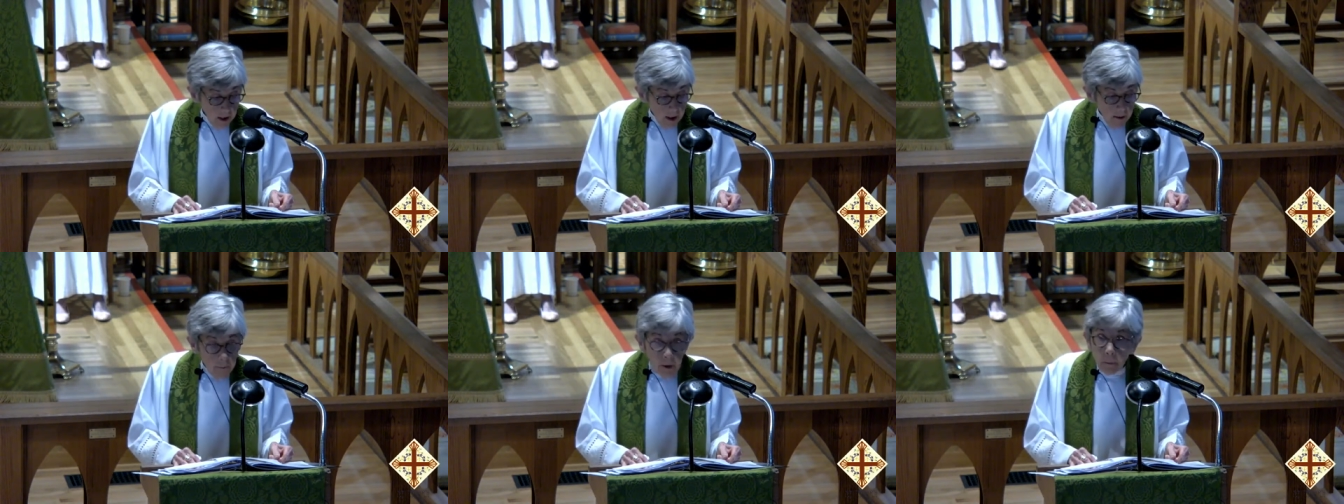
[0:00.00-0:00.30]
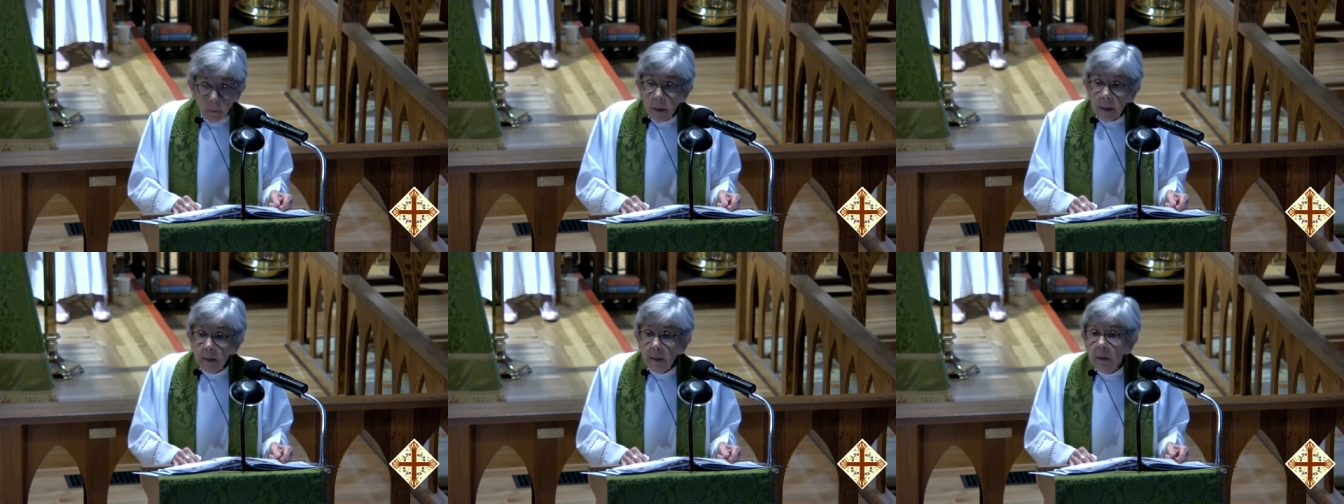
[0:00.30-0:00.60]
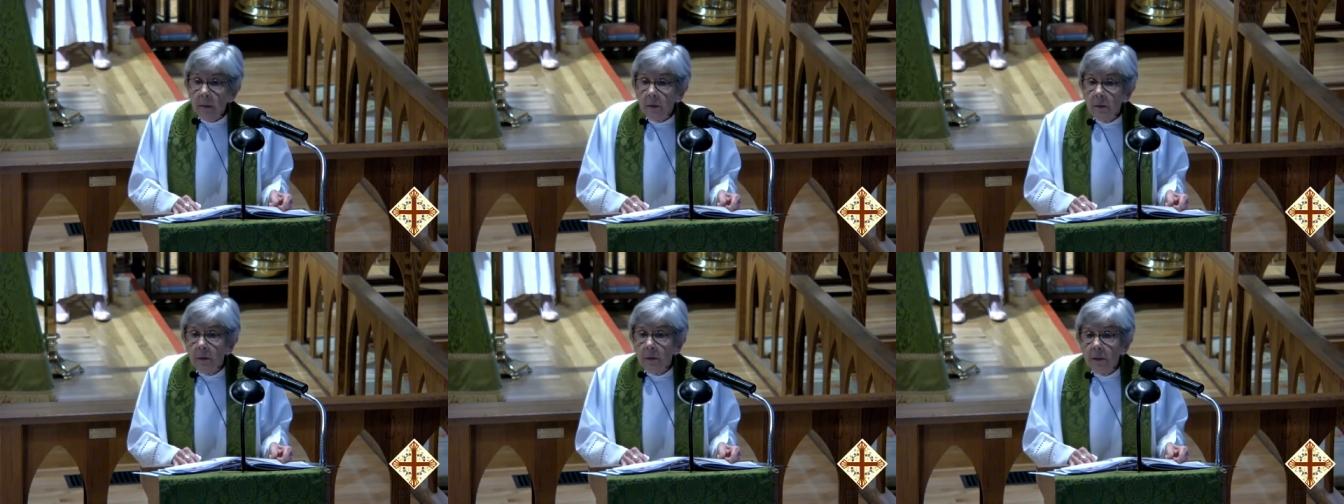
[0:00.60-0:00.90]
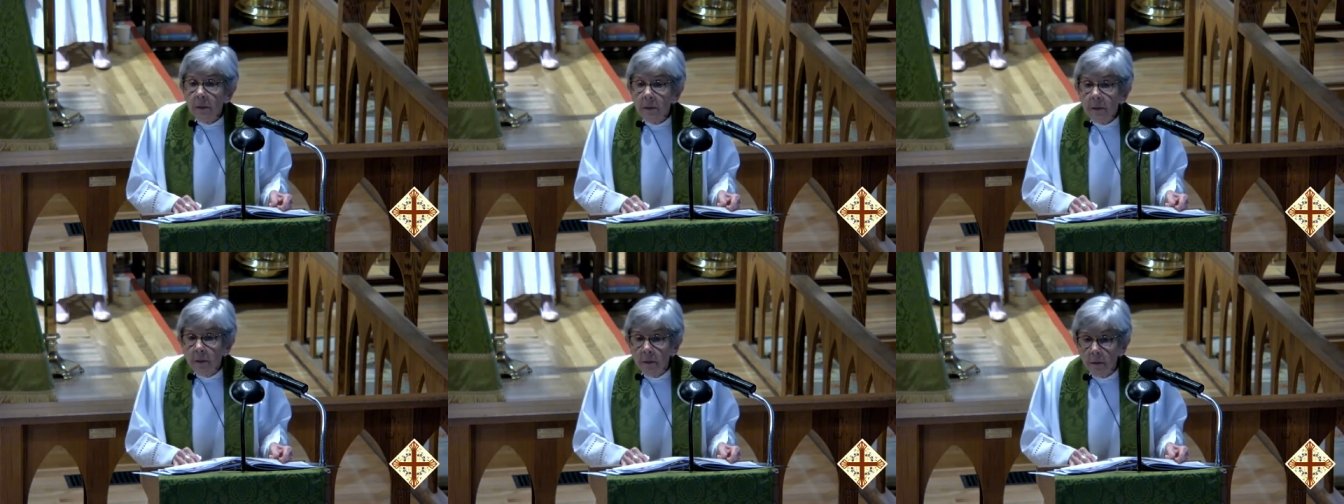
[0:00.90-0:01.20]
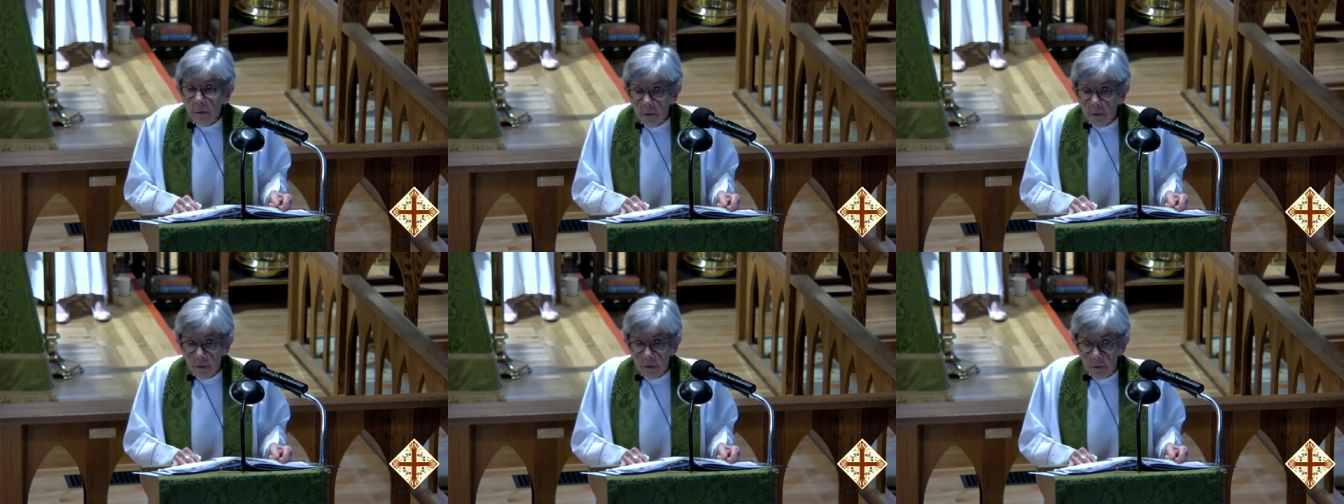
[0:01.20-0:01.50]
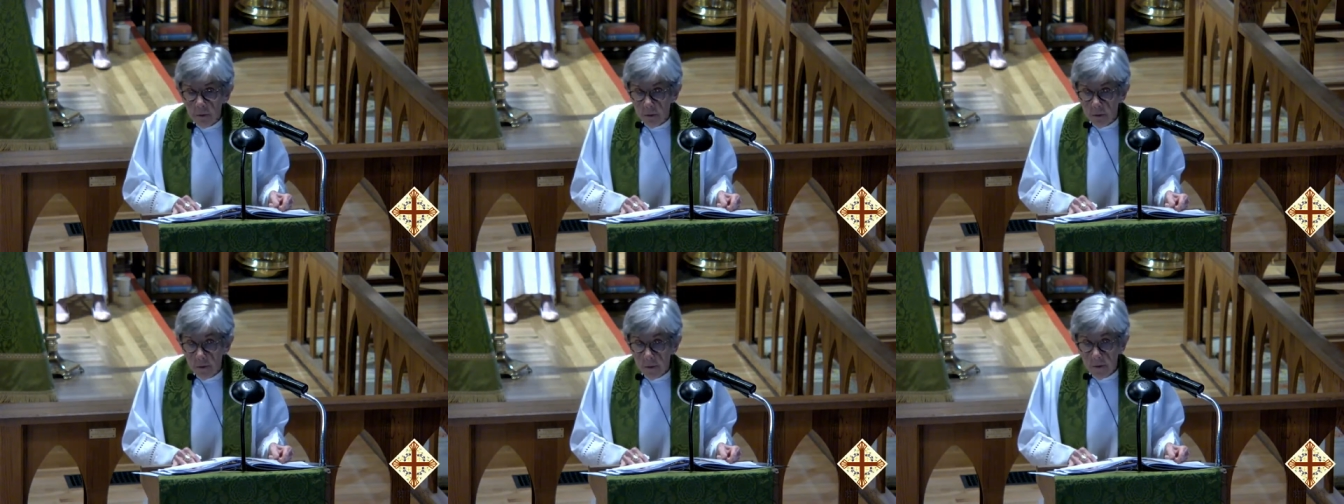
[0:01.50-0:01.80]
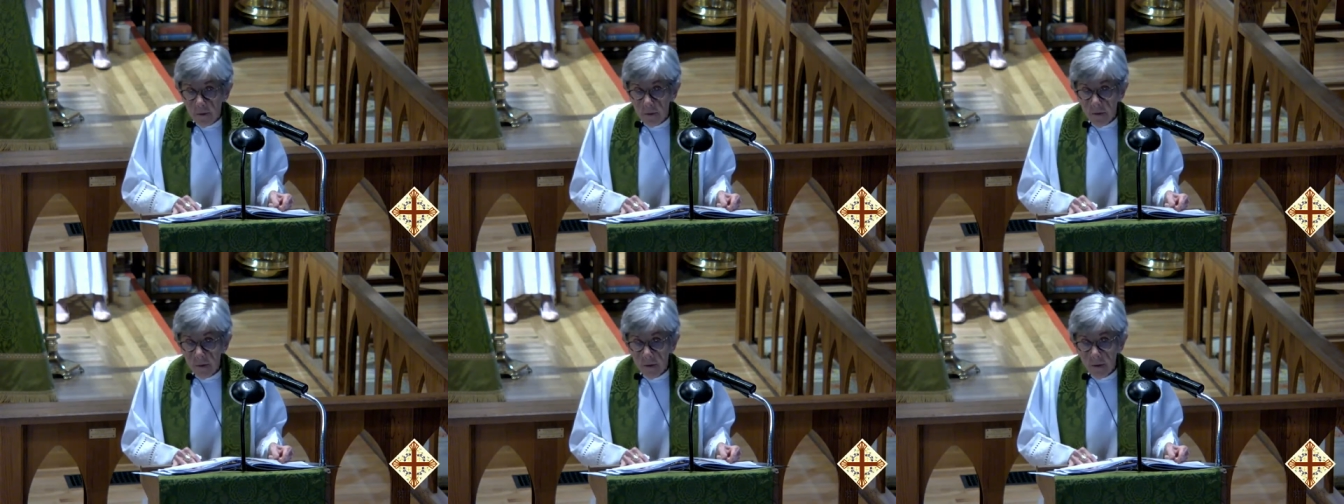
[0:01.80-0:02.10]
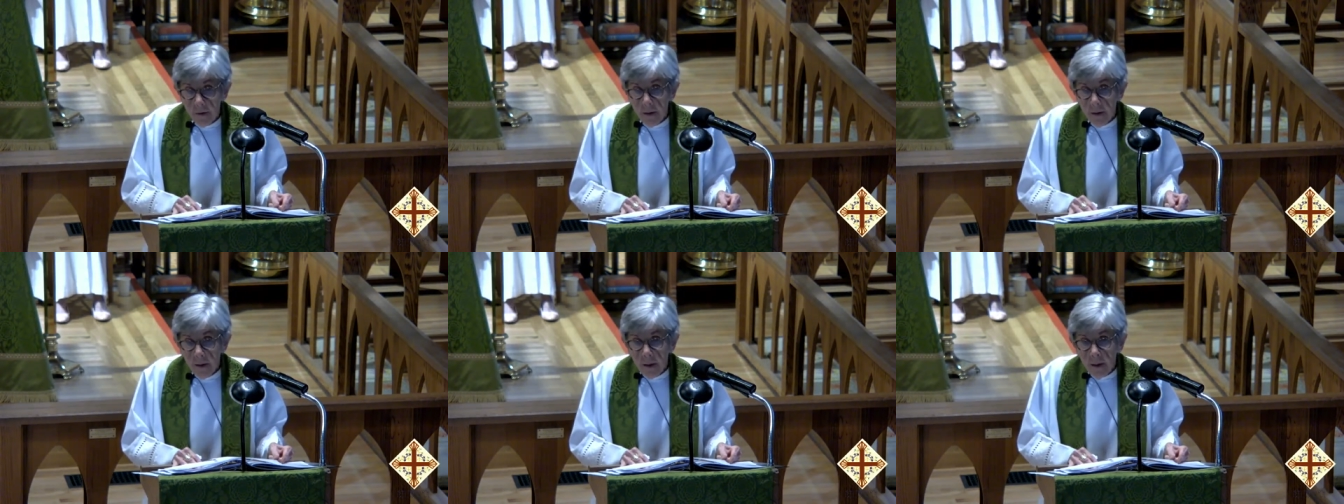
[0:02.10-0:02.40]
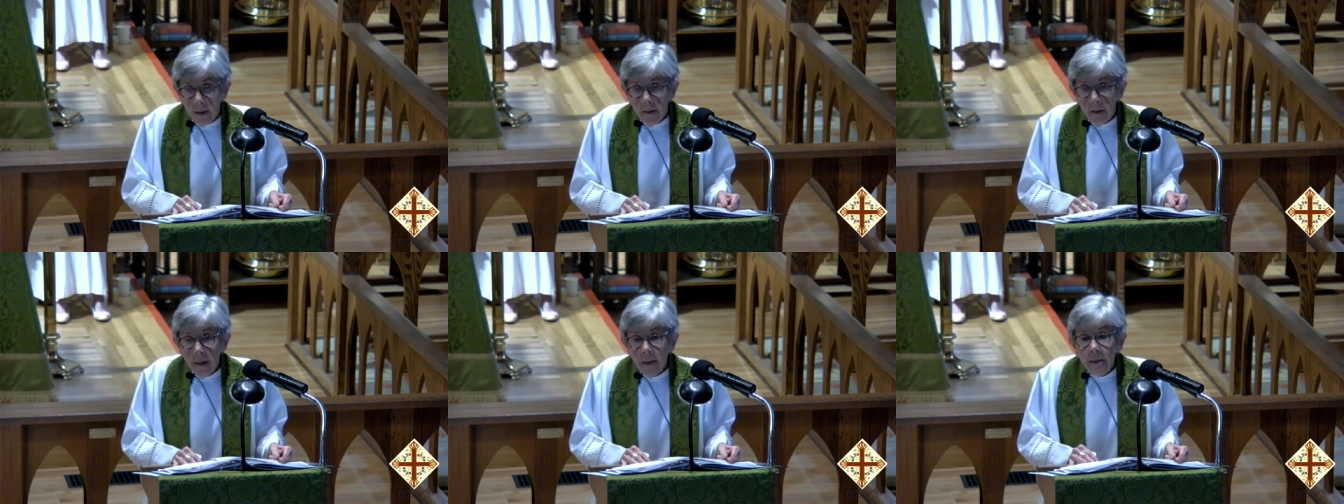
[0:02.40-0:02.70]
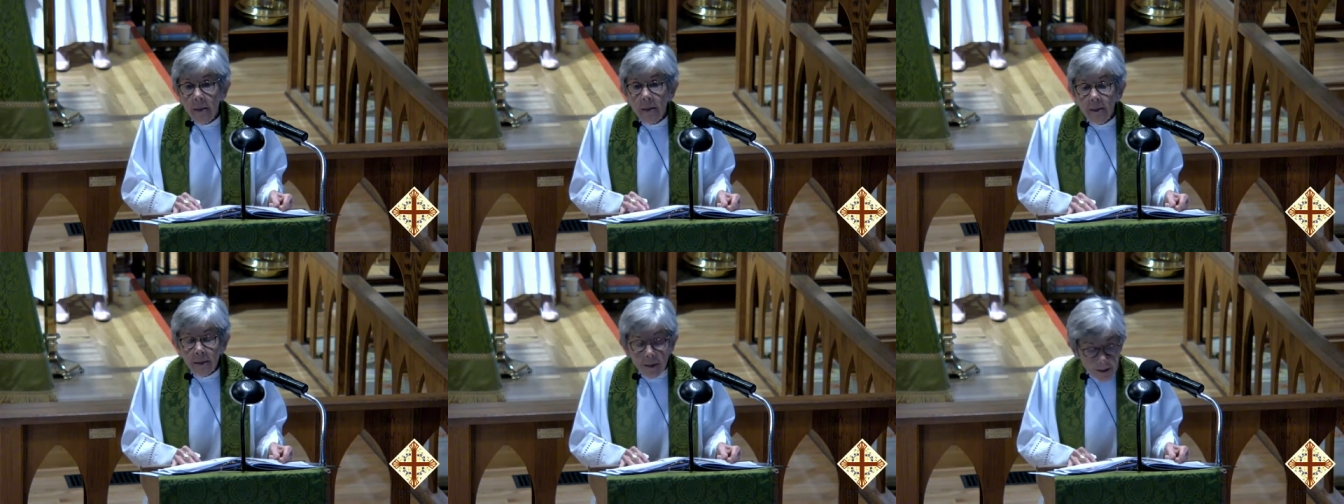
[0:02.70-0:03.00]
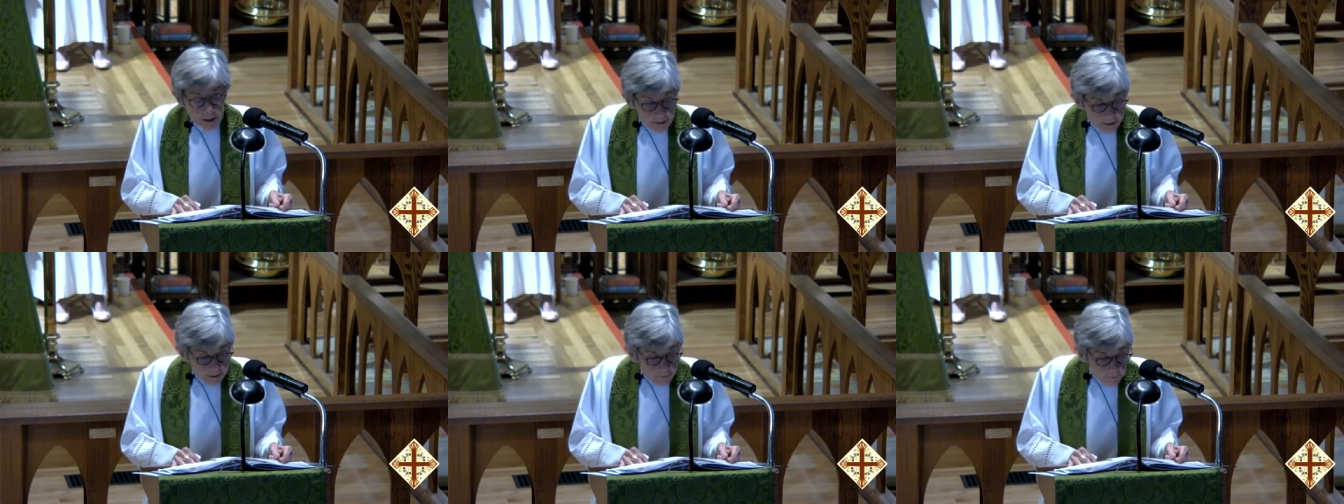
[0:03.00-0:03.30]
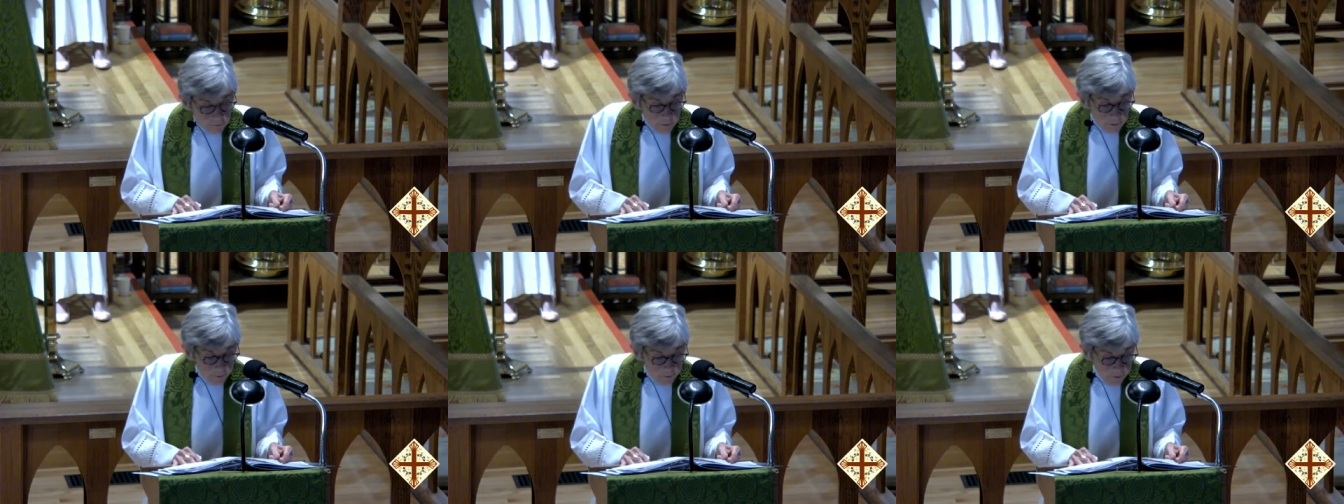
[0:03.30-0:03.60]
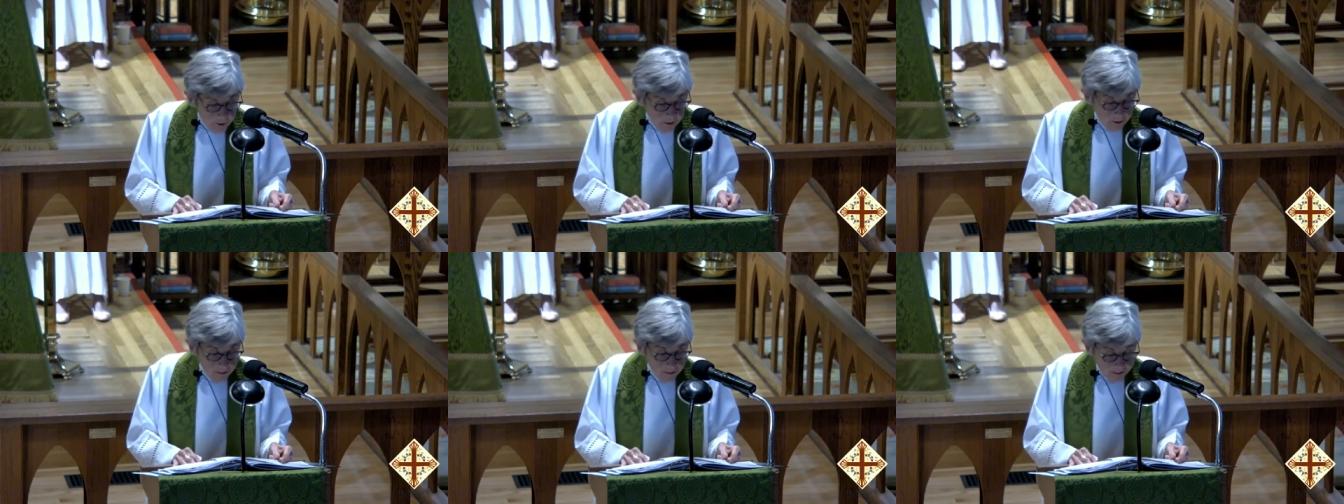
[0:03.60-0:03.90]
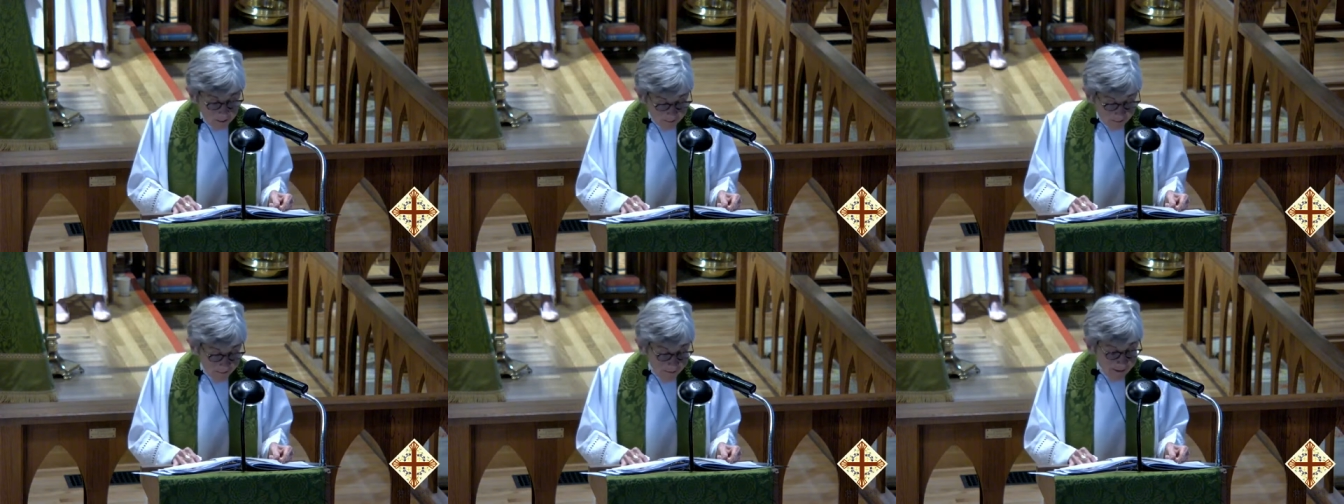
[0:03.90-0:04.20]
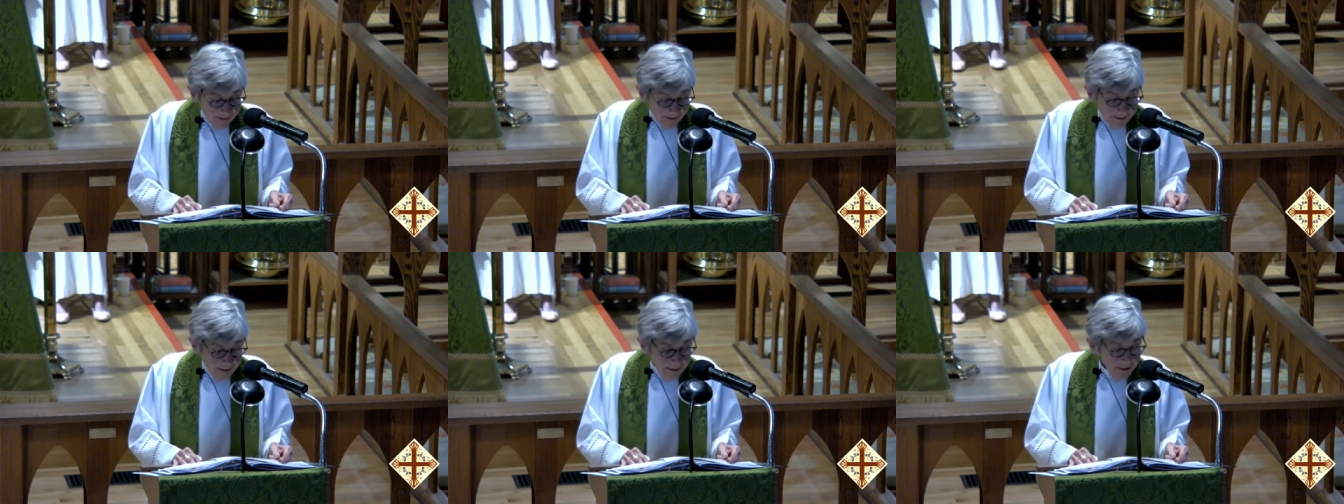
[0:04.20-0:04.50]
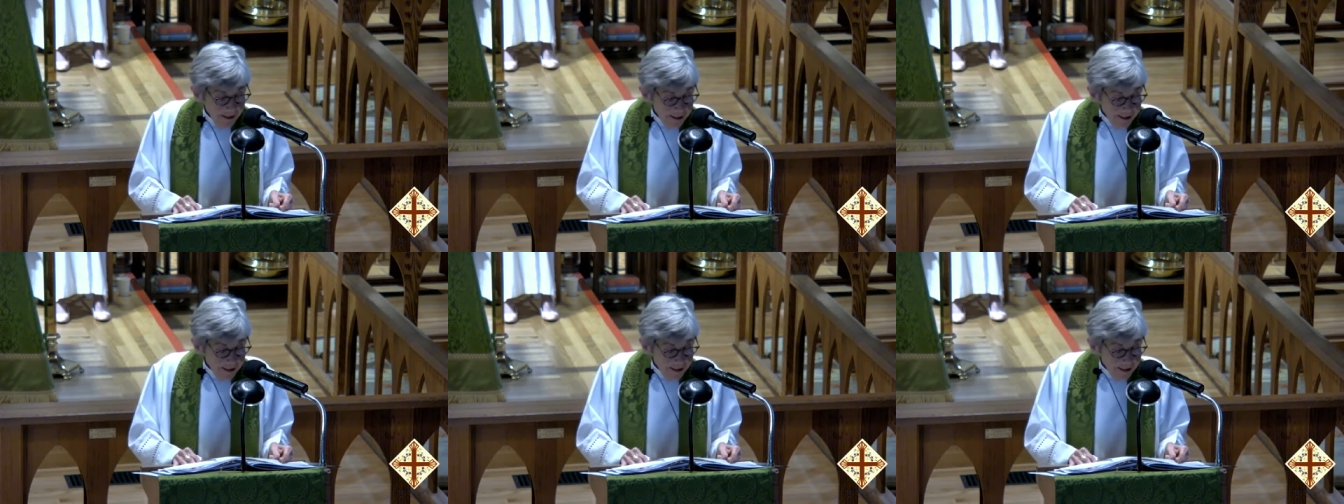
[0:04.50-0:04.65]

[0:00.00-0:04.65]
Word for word: But what did Jesus do? This is the different part, the